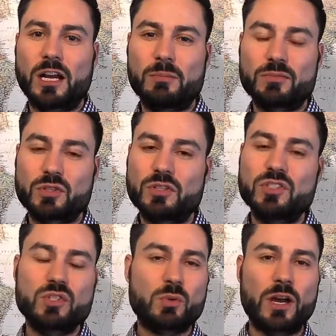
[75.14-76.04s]
So
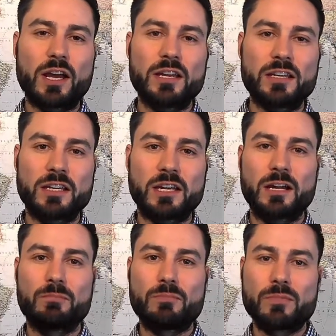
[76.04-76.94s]
this is why
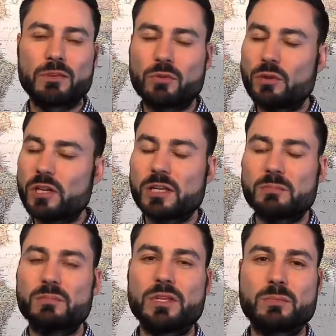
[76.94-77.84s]
if you look
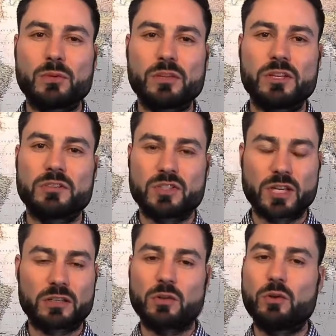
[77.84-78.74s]
at people that
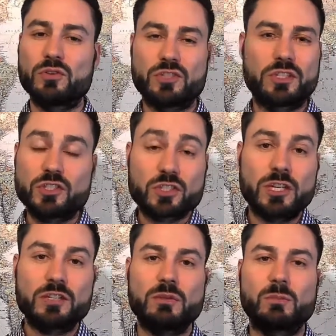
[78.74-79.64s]
set goals, they just
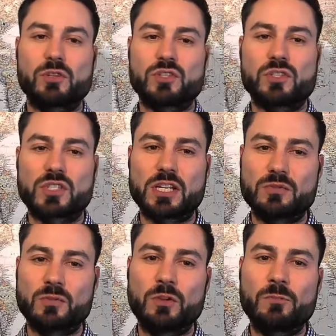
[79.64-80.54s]
tend to be more
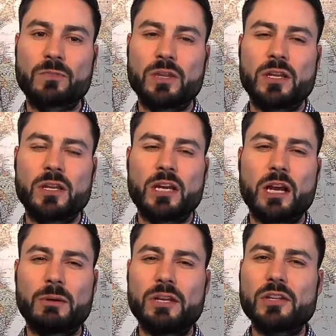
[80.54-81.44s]
successful.
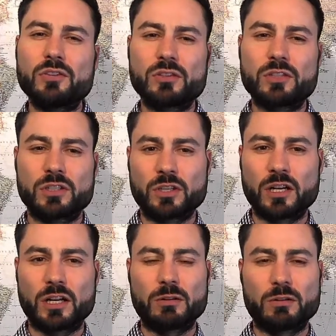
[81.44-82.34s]
Another
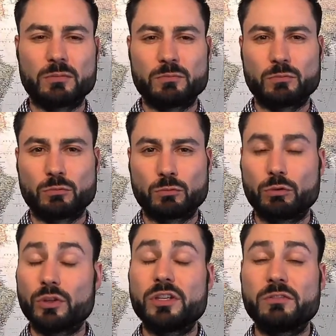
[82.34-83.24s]

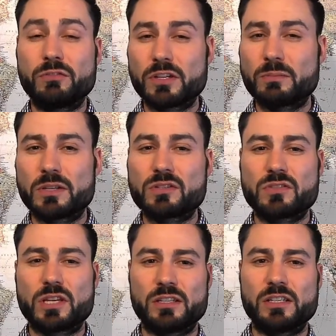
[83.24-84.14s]
really fundamental
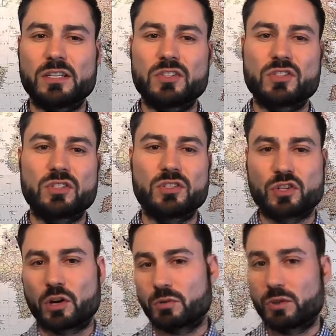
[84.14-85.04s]
technique is to
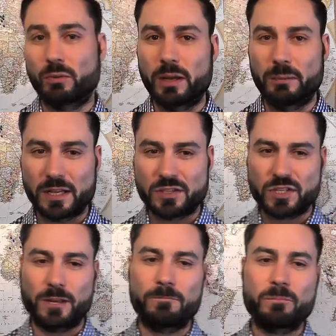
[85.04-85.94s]
start with the right
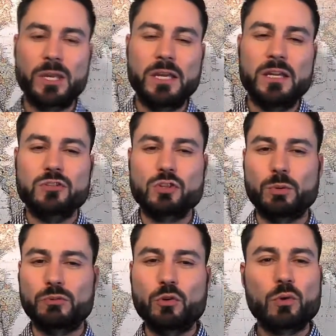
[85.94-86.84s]
mindset. So
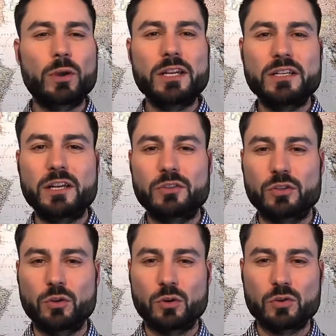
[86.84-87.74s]
before writing down your
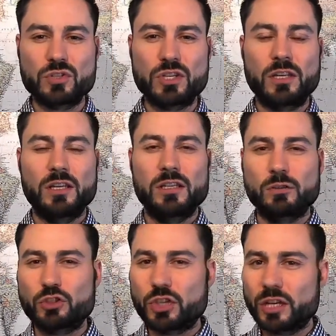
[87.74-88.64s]
goals,
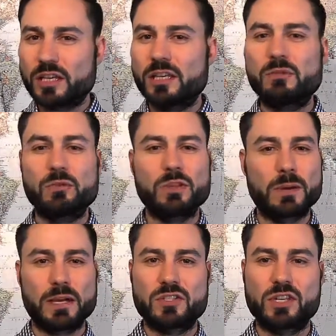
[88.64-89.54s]
you check in with the
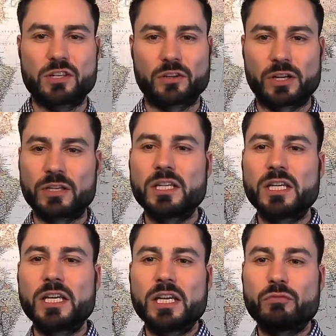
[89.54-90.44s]
mindset you're in.
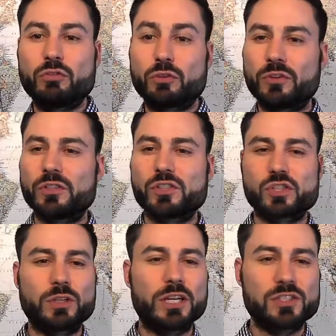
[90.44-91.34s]
If you're feeling
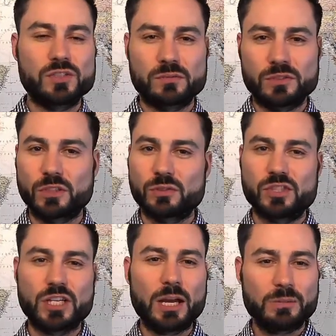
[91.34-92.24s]
stressed,
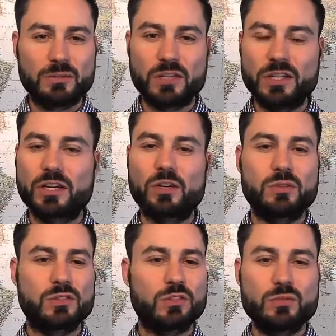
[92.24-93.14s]
stop the
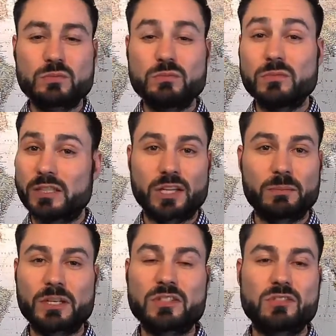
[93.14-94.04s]
video, do like
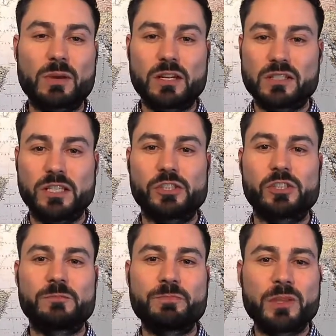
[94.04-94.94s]
10 minutes of meditation,